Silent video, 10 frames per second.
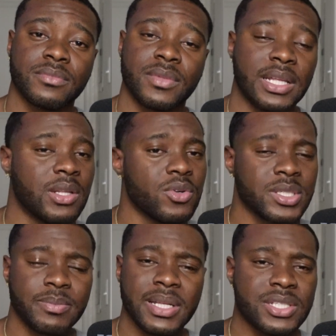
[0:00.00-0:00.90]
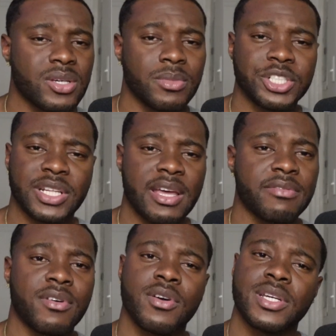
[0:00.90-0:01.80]
And don't spend so much time
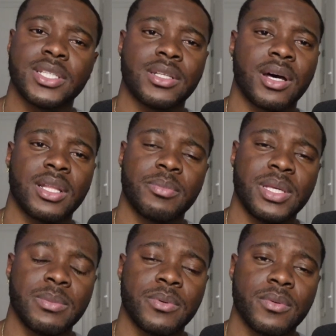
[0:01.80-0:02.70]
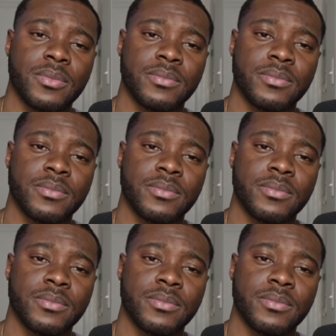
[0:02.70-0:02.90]
focusing on other people.